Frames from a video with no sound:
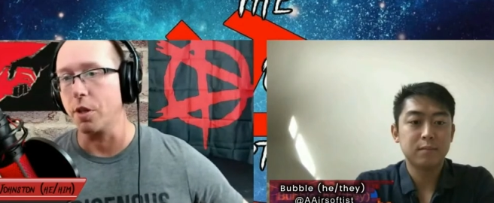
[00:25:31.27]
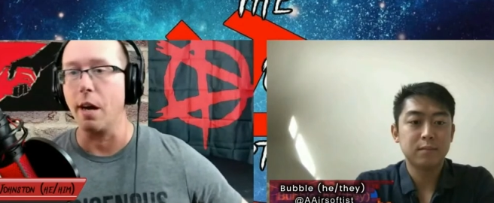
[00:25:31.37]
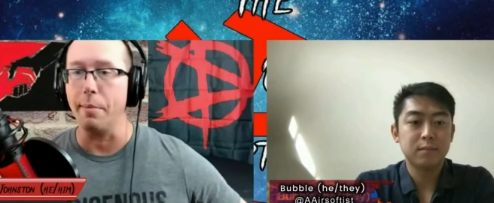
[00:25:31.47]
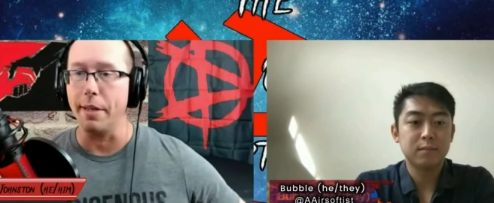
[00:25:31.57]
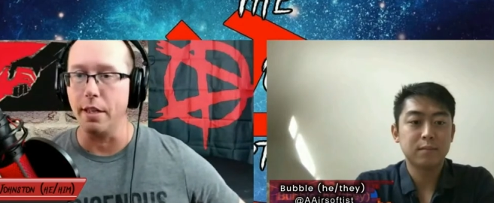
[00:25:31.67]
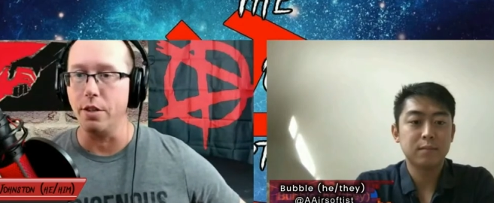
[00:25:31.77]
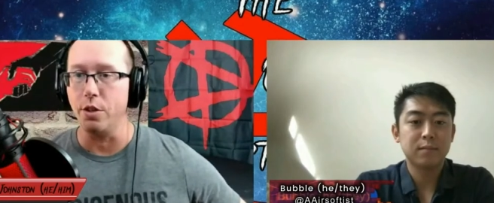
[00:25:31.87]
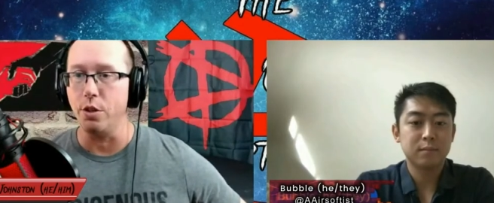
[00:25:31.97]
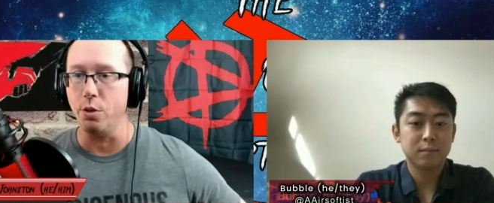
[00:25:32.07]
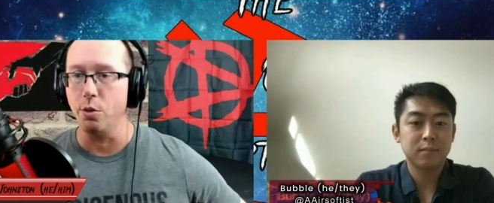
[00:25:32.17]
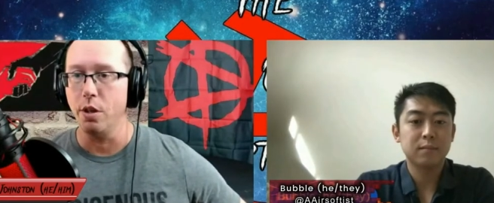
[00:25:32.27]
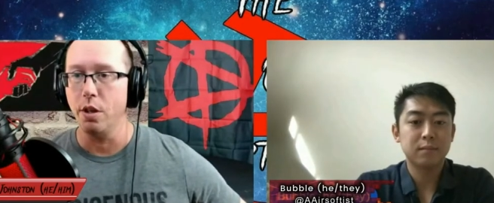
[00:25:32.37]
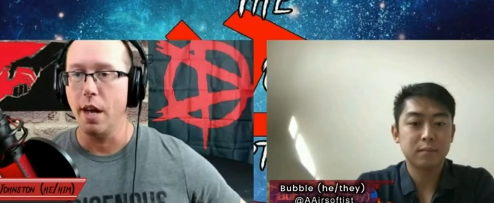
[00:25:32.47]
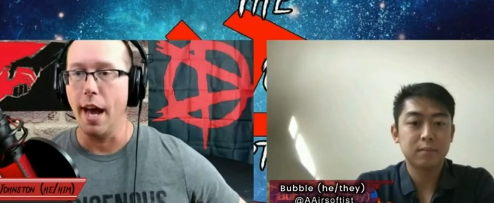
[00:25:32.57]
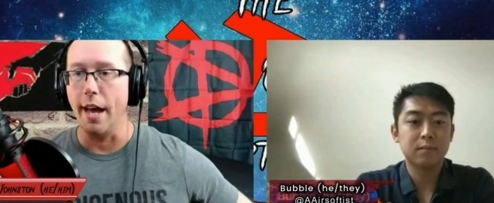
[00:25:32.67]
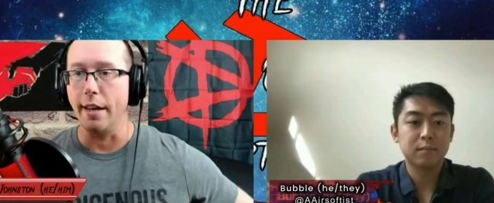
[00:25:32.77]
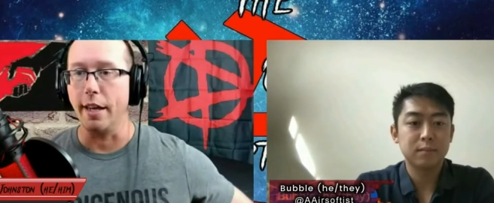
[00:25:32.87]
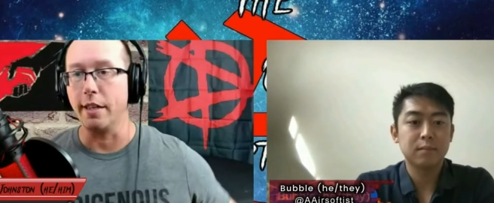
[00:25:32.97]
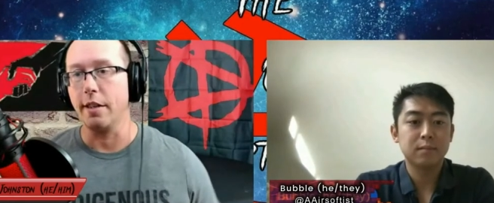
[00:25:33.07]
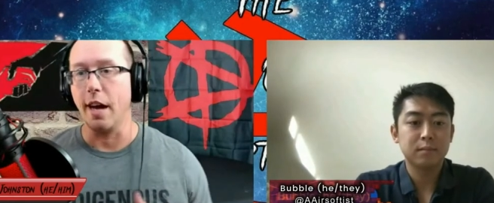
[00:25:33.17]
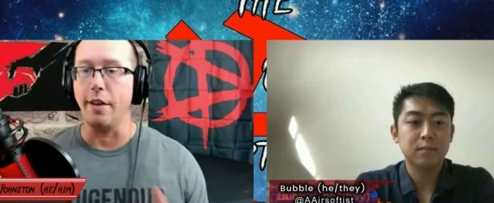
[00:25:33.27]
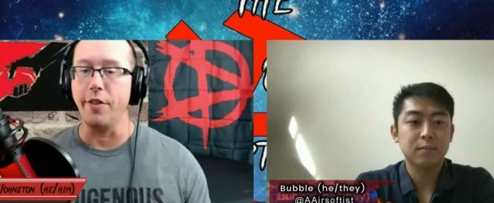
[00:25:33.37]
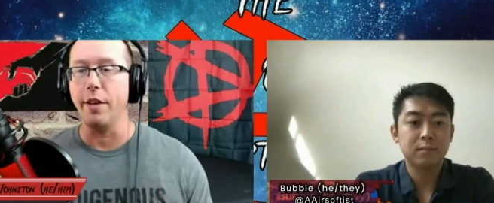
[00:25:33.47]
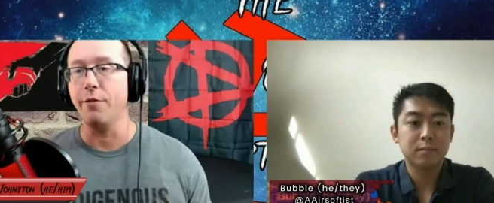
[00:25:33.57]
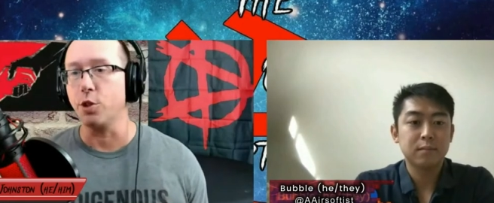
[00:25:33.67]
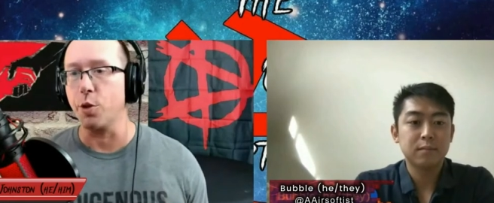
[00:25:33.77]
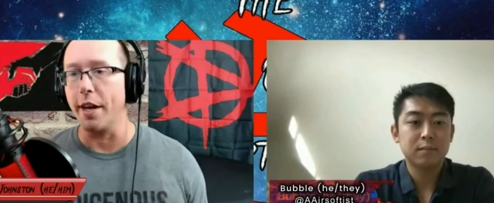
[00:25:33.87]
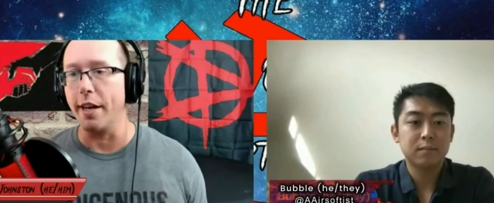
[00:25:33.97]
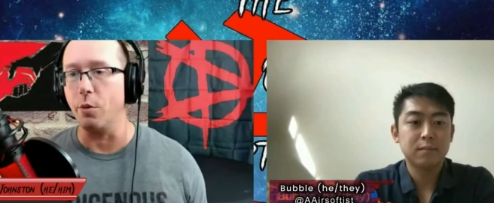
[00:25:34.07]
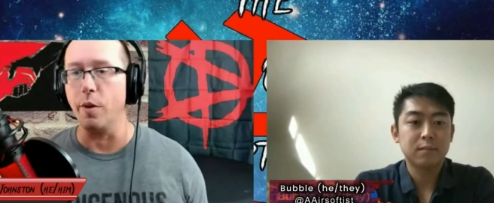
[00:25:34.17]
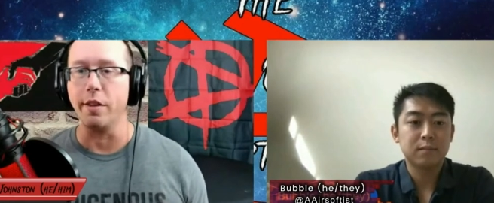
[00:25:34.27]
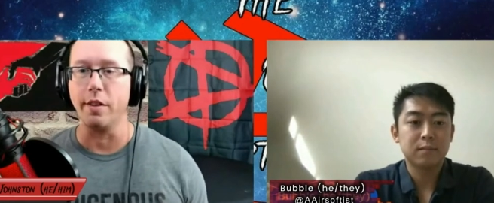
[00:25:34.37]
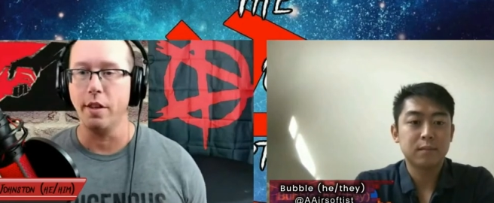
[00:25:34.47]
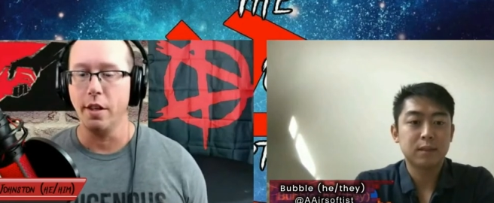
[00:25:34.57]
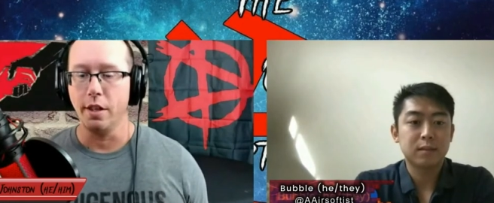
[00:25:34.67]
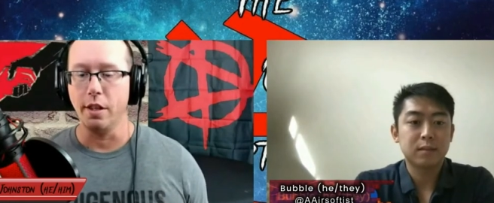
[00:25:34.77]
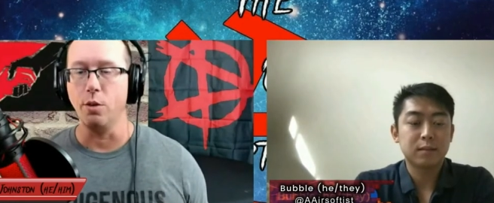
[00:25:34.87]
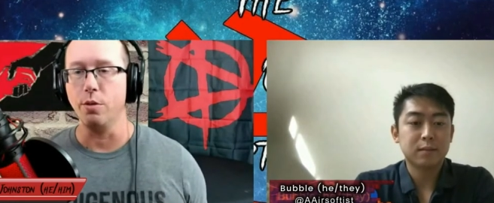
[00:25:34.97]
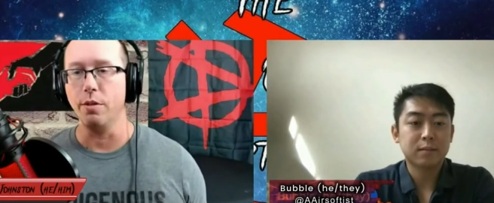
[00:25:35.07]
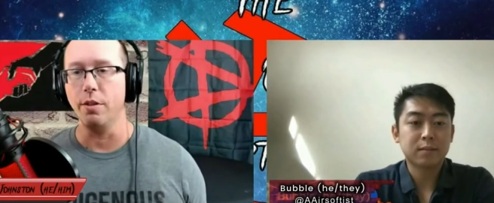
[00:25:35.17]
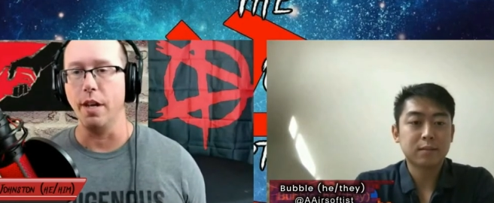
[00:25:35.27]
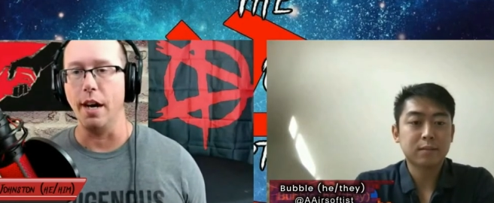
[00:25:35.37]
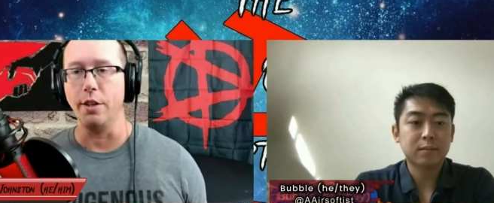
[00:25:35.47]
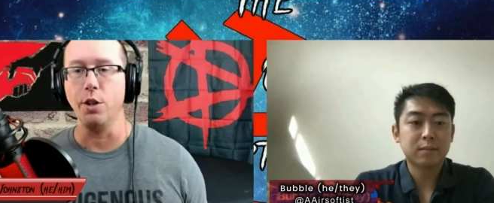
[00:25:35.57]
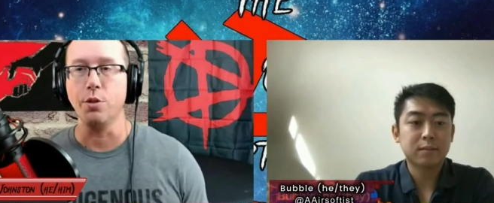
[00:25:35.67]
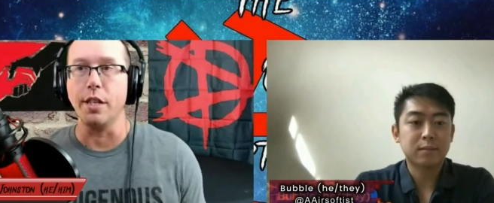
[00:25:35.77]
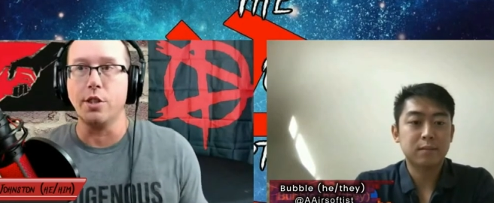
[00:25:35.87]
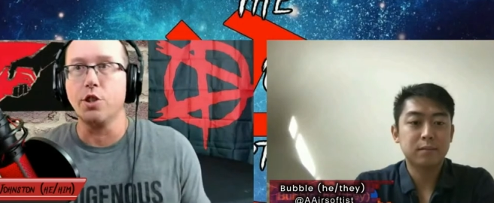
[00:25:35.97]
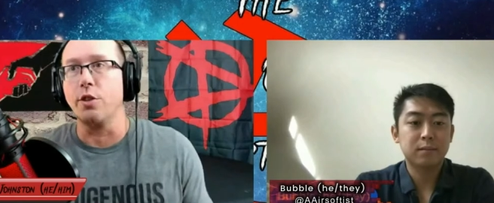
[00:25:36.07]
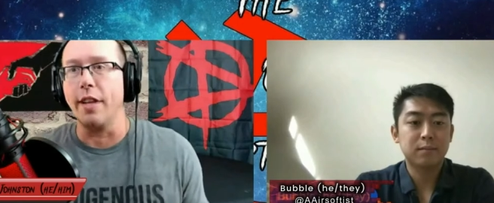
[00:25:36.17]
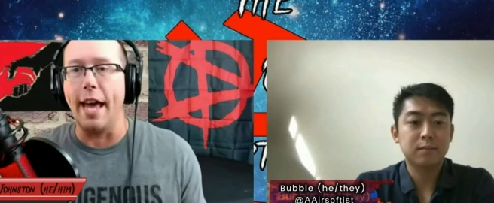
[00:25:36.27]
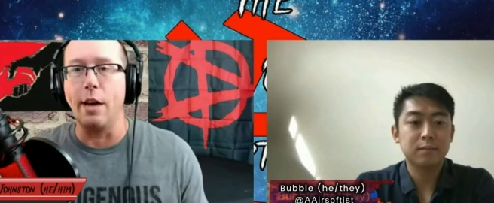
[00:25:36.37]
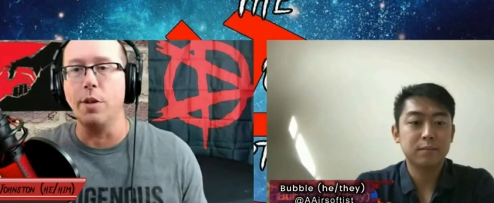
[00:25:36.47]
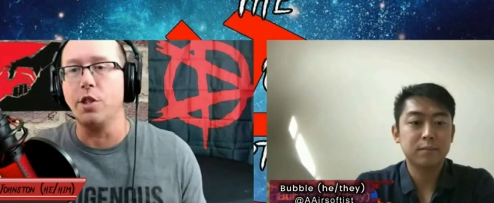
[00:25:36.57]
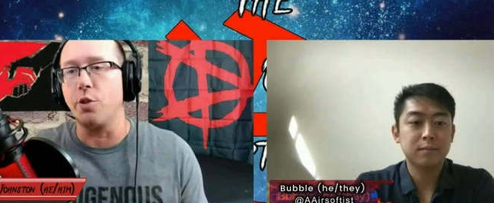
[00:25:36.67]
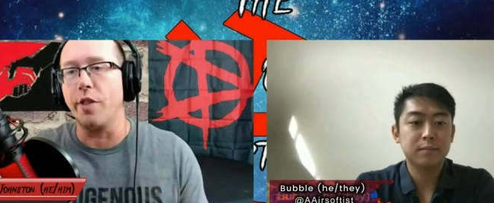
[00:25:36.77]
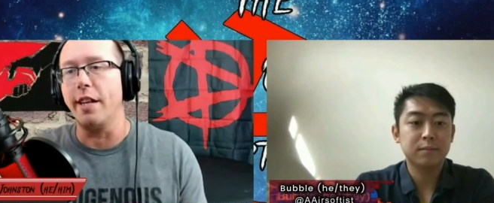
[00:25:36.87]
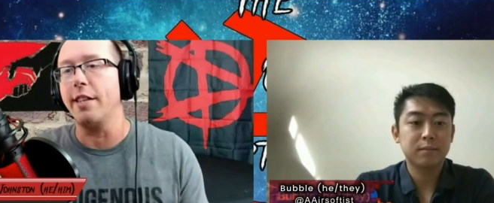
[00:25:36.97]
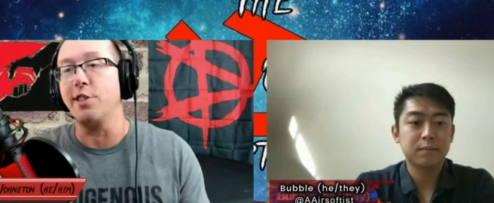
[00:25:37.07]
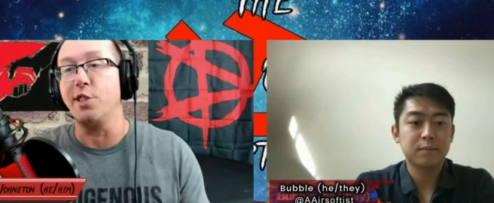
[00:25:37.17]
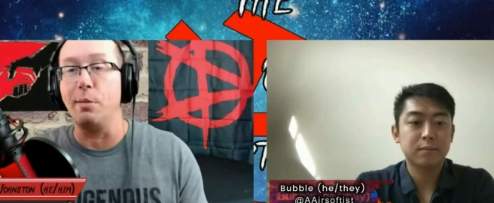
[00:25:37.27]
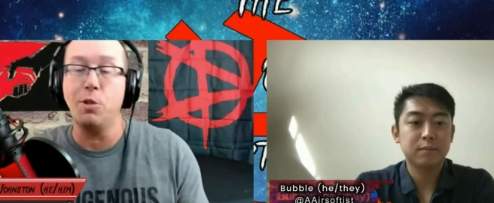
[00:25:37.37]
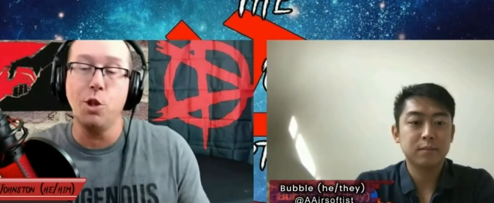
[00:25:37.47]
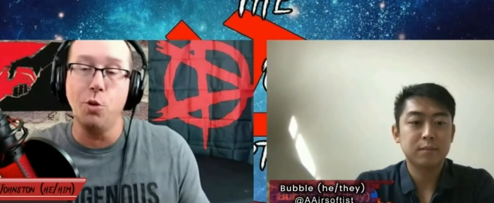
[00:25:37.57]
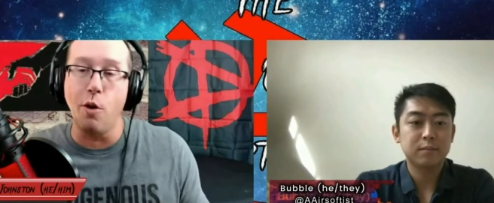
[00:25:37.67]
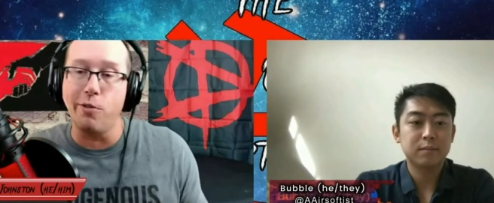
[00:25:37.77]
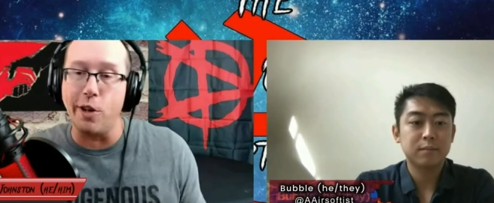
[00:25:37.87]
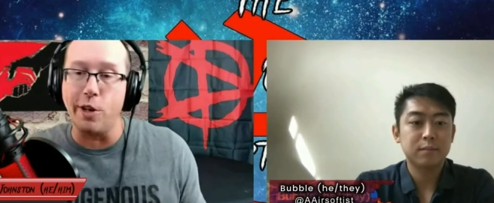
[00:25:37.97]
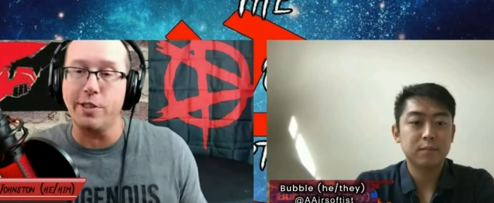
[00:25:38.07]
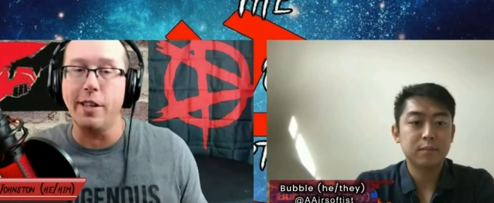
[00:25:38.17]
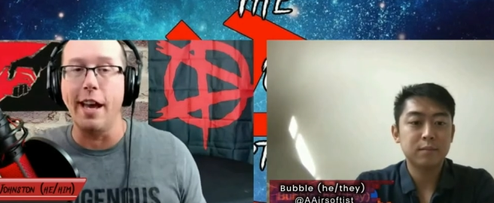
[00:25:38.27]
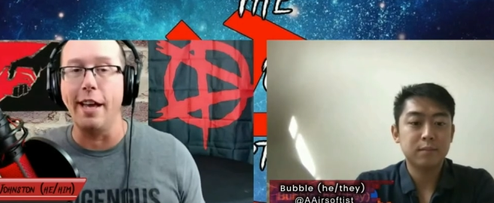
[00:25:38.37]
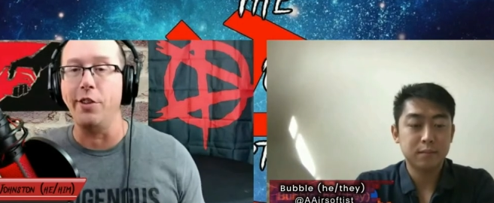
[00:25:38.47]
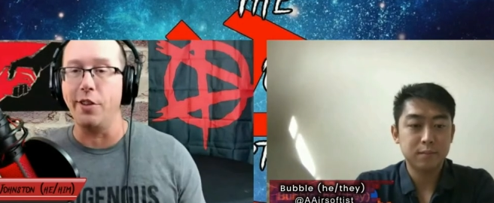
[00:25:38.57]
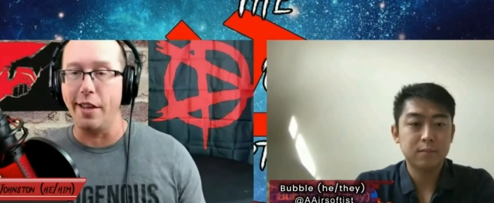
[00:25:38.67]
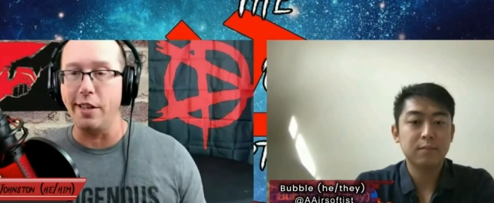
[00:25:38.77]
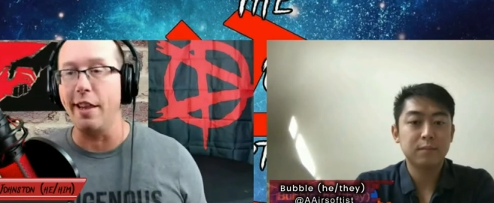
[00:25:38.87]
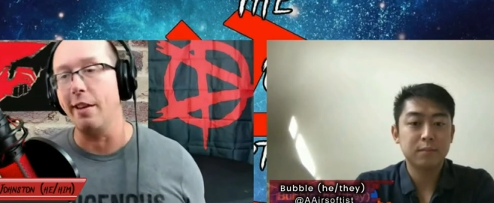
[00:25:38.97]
Speaker 1: groups are coming into and like kind of infiltrating with you know uh, using certain language so that it doesn't seem too overt and